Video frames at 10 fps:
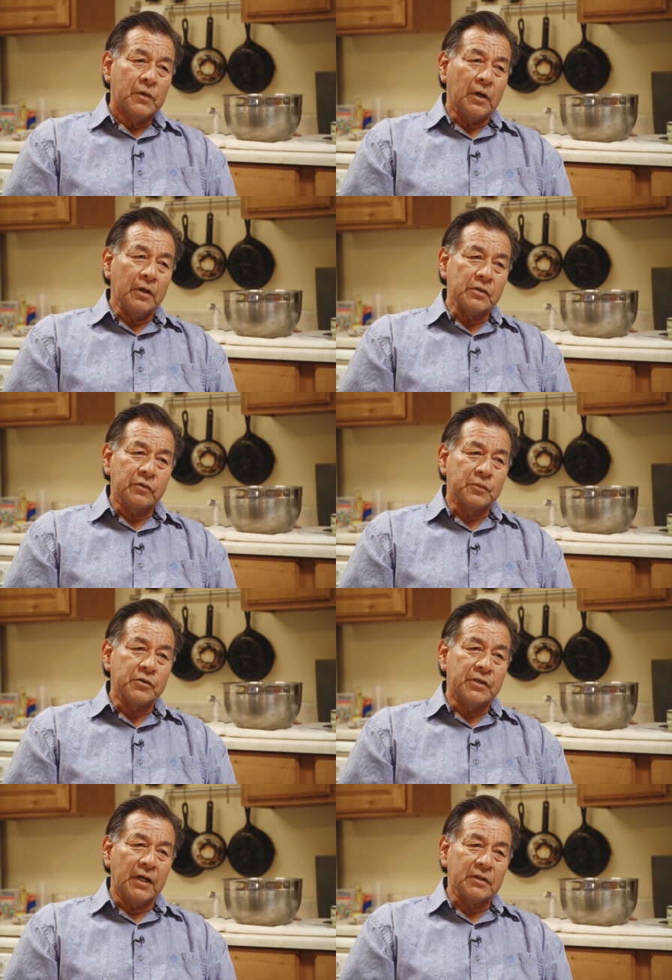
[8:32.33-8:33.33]
uh,
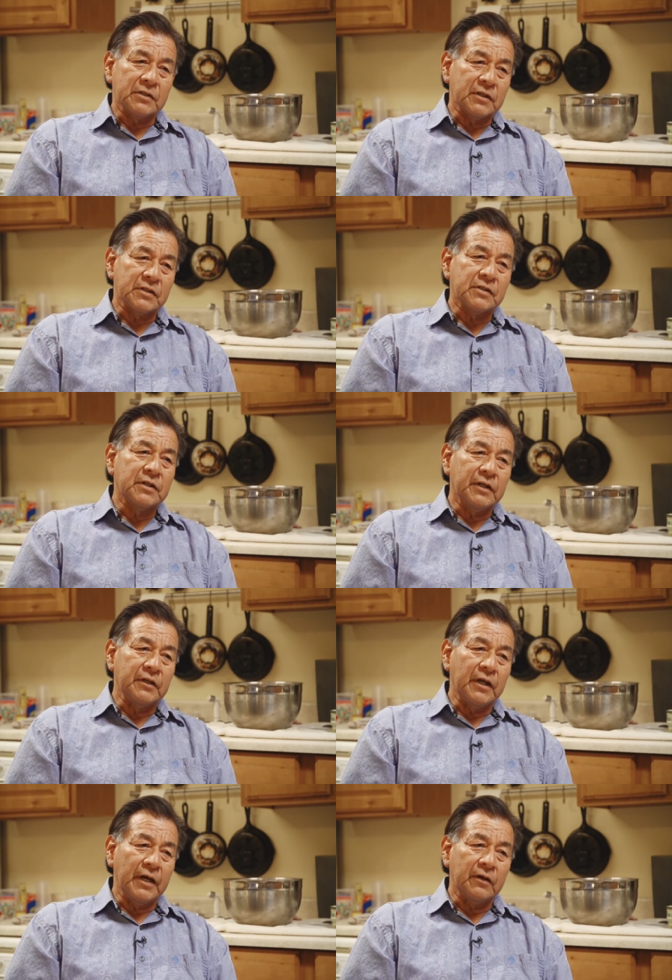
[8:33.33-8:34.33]
Scripture tells us
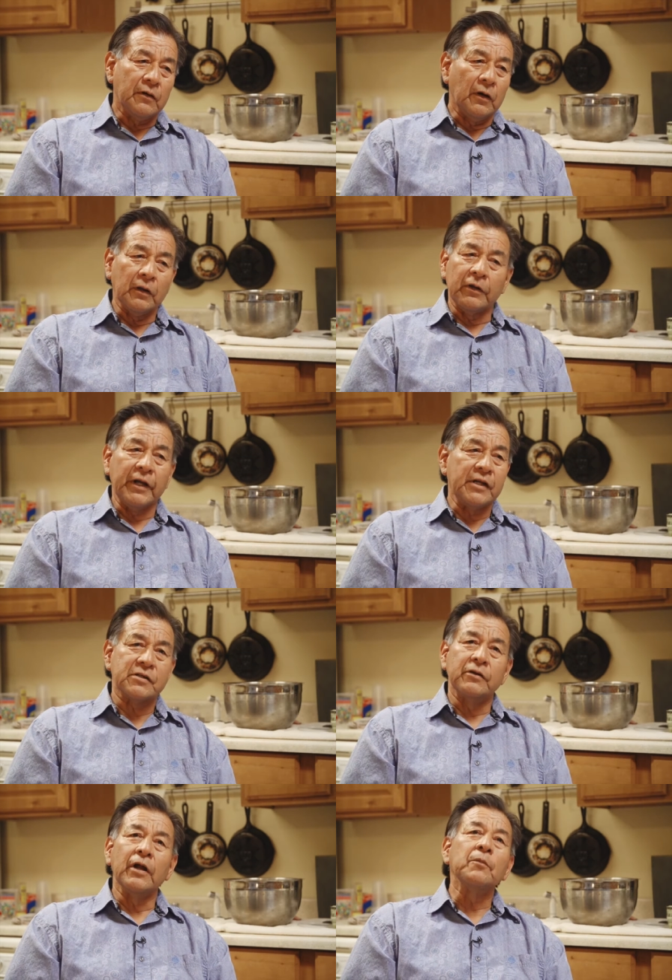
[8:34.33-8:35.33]
in that all our days
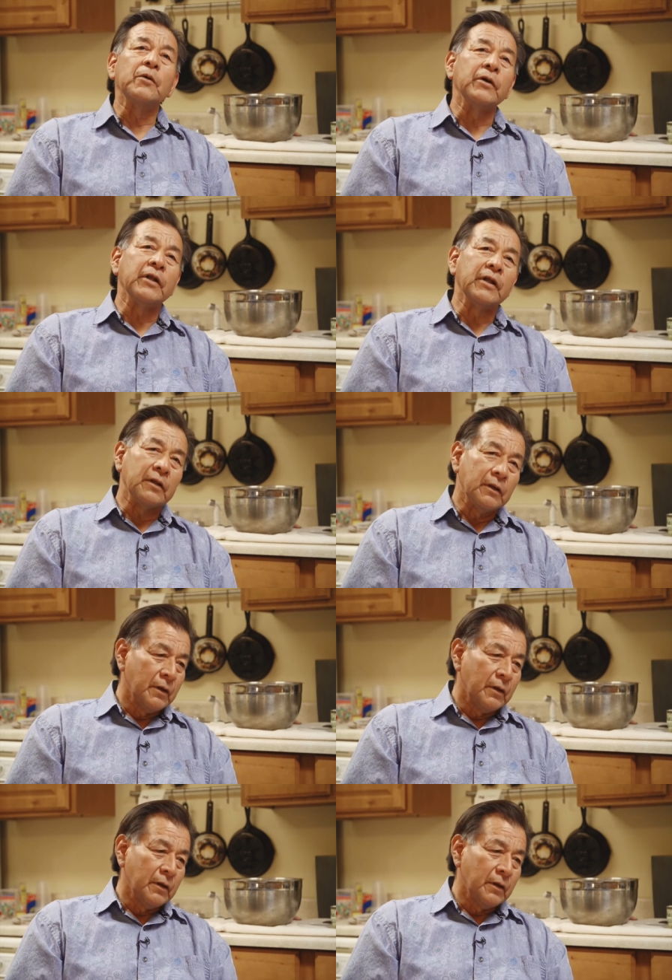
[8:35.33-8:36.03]
are numbered, and,